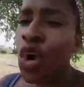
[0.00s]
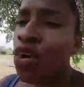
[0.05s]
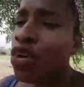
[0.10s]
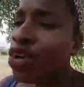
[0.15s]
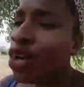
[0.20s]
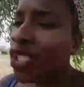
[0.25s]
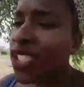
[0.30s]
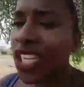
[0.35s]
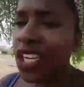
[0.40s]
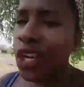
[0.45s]
You
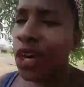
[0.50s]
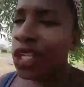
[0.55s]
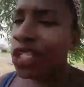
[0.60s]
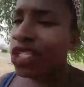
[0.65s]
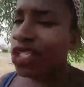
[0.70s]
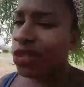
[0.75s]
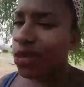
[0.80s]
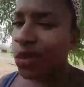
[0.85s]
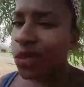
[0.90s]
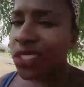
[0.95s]
are not a
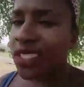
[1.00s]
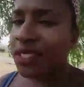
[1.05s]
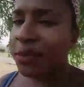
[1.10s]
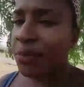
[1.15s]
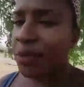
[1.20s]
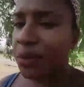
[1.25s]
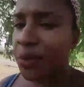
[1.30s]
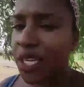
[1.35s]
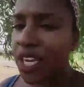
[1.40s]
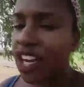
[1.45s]
lost soul
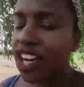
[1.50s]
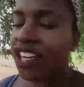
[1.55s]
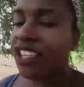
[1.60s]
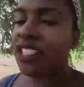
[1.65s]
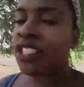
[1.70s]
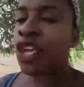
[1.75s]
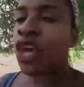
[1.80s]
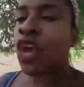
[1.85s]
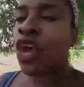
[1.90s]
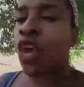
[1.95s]
simply
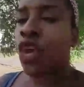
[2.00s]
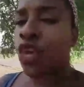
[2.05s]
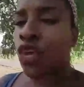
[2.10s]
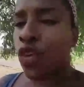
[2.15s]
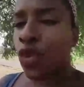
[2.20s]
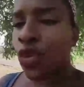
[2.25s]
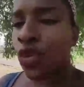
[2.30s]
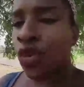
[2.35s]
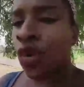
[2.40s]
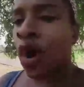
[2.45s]
because
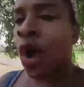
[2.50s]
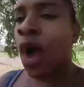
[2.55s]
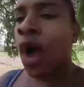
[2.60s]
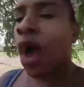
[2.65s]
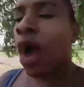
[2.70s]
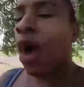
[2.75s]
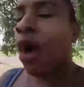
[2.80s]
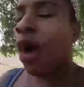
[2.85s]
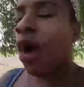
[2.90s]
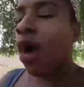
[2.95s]
you
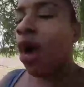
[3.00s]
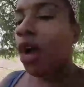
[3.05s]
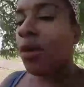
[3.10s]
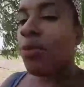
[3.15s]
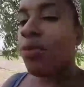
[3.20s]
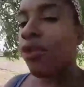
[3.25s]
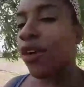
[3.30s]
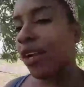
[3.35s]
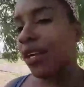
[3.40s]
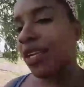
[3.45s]

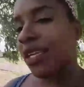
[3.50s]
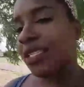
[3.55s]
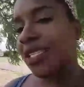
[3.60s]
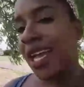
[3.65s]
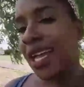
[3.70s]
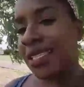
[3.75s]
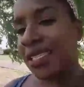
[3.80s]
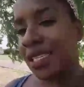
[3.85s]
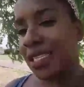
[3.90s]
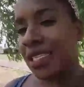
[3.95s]
got
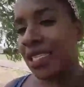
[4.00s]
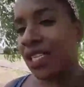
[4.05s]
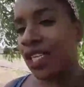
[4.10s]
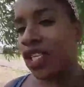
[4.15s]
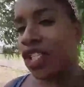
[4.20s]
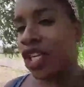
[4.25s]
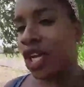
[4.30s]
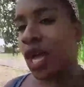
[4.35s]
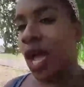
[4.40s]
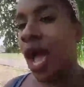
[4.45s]
pregnant as a
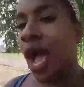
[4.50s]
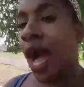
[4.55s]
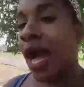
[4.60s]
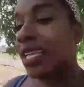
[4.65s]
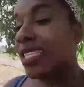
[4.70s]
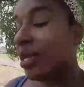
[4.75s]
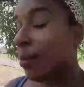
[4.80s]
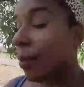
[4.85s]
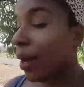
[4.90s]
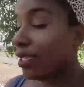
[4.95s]
teenager.
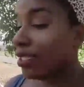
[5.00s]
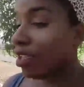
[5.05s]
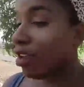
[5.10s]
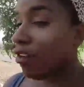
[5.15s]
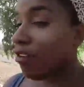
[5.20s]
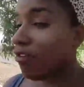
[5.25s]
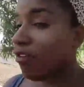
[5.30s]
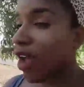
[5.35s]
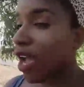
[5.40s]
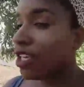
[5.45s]
As a
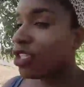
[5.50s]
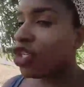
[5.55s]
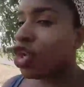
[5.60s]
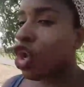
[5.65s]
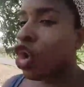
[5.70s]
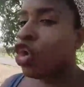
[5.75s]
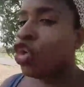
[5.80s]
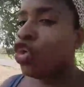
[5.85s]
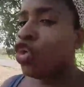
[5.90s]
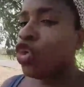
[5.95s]
matter of
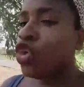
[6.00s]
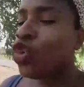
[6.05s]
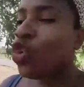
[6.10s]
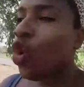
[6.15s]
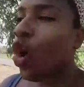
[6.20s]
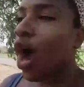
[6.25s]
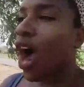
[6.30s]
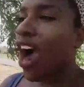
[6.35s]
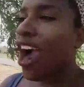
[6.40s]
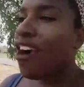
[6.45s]
fact,
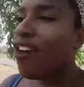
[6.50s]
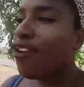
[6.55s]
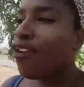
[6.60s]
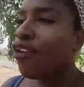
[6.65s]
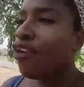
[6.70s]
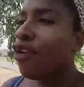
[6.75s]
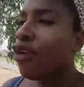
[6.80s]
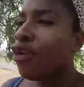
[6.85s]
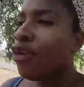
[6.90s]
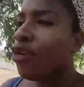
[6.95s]
you
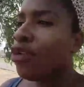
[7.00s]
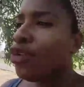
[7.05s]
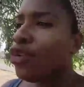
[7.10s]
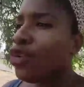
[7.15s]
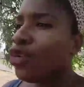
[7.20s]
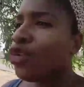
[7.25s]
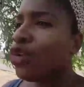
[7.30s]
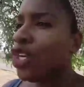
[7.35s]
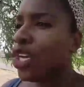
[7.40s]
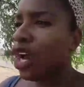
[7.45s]

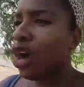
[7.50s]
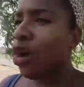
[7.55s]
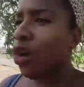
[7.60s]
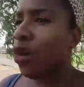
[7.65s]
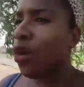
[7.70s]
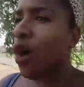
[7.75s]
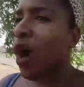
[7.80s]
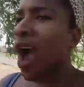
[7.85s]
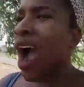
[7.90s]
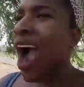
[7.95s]

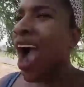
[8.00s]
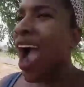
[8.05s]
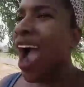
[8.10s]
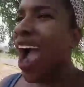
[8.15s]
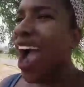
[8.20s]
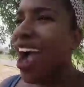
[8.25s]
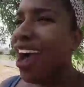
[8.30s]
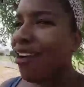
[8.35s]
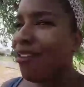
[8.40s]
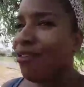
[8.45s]
now
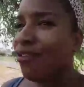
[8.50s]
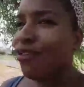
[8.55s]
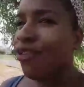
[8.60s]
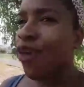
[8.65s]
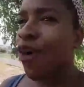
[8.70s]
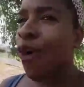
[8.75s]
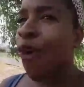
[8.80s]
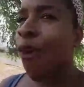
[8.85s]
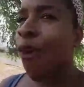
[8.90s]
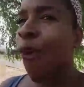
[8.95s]
have
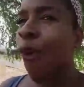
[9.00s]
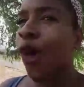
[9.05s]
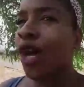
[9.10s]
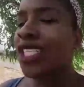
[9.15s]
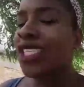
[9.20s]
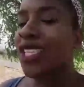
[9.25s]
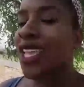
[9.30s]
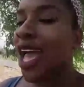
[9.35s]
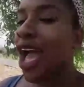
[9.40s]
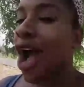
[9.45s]

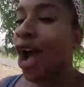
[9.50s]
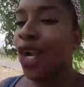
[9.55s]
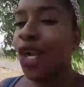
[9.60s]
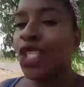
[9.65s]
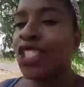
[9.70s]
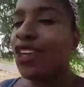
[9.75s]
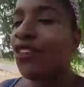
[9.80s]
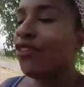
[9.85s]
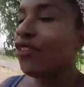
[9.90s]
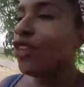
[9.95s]
what a
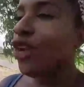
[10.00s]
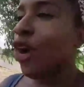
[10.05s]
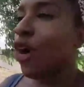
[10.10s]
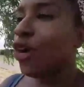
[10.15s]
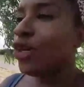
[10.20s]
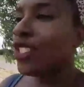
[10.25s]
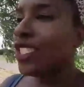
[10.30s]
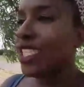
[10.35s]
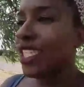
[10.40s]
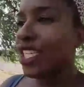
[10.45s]
lot of
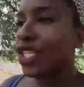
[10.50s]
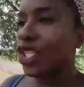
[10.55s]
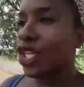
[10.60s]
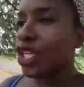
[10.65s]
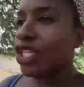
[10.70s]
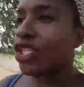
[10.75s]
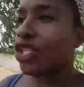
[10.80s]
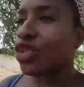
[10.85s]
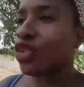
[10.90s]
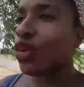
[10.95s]
young
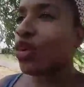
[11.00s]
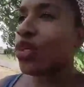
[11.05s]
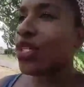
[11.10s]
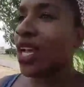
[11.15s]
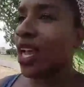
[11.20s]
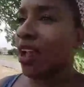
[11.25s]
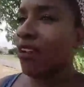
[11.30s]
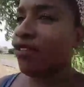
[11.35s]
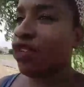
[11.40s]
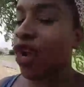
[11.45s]
teenagers
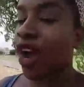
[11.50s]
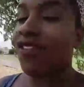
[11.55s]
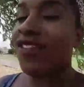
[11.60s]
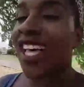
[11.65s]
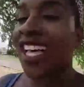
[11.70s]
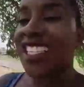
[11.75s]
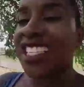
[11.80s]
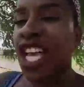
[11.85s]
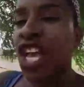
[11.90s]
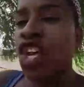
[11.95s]
don't have. You
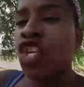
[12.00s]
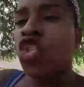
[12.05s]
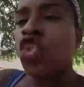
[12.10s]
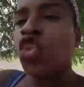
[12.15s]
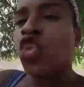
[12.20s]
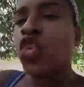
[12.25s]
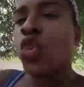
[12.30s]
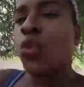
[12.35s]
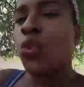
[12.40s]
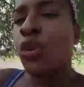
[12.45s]
have that
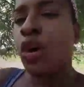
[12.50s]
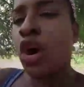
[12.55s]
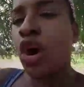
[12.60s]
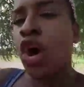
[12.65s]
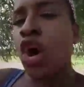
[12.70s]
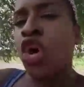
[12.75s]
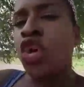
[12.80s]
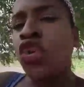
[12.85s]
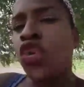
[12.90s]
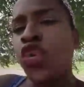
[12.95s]

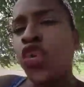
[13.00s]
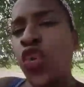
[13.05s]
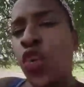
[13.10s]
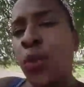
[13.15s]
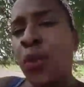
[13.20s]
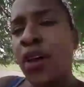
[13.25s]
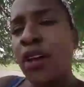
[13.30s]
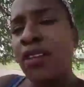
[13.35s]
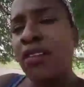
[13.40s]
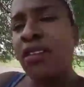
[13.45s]

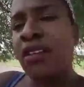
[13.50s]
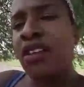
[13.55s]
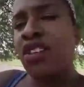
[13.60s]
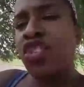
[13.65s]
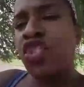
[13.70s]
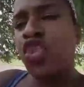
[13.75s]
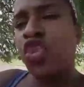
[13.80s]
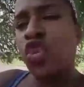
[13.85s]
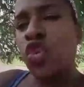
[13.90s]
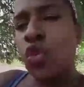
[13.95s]
superhuman,
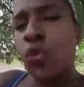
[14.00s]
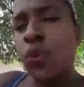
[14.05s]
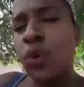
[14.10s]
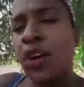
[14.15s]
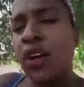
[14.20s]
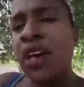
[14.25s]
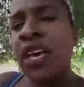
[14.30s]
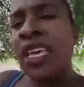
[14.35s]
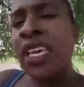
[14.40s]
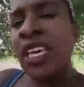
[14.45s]

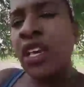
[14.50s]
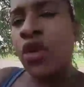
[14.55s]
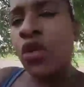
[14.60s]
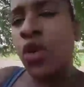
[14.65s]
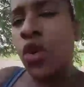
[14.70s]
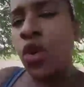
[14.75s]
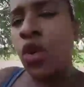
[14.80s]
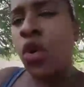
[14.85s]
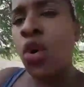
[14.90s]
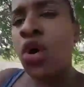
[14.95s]

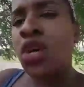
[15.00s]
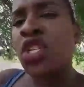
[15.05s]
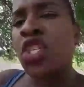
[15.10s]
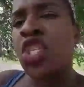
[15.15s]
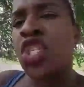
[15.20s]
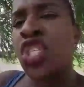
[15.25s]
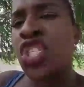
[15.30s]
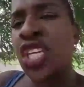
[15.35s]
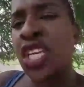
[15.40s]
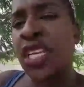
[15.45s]
superhero
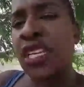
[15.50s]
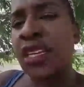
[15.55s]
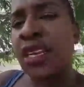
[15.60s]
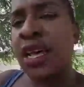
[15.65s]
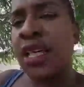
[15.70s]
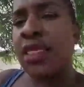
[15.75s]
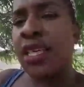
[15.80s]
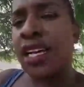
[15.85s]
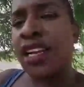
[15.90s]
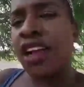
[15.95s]

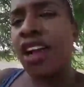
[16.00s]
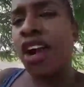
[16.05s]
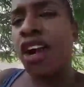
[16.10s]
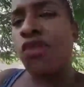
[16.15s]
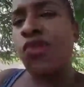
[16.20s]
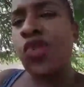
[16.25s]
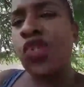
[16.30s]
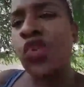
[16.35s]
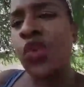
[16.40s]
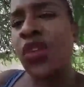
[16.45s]
gene that
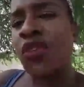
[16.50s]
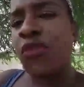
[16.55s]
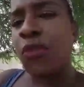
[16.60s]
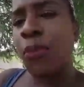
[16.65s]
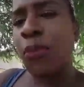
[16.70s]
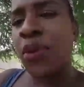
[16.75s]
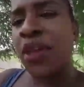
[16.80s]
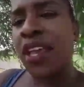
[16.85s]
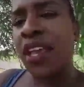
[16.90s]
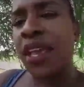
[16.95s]
comes
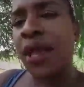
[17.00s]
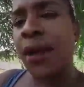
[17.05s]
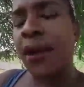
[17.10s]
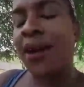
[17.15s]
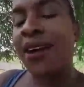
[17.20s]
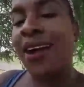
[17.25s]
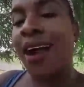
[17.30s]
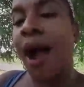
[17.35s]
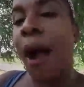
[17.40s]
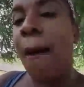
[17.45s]
with
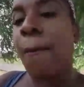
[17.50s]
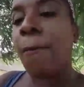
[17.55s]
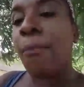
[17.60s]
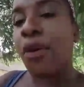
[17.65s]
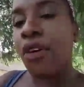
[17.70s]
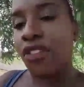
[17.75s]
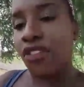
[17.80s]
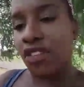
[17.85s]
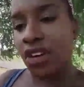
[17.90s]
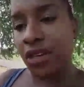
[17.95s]
being a
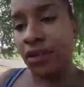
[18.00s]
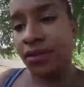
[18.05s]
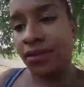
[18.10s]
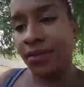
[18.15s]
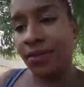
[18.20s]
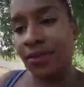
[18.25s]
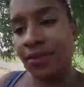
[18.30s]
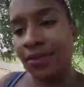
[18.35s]
mother.